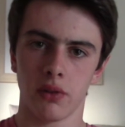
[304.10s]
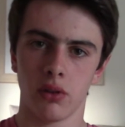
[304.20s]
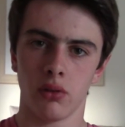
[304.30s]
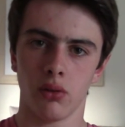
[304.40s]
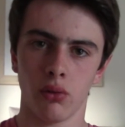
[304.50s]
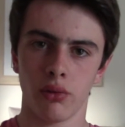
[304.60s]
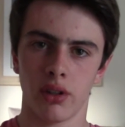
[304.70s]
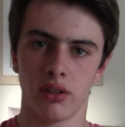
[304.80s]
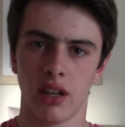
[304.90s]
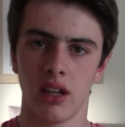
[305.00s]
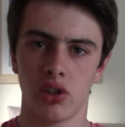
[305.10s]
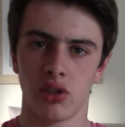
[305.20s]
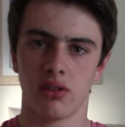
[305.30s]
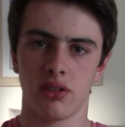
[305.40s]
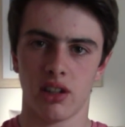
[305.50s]
an
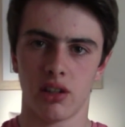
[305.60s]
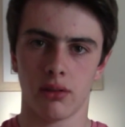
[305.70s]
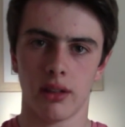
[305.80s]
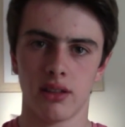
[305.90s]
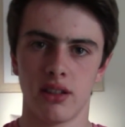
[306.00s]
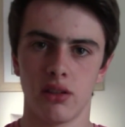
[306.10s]
orientation sexuality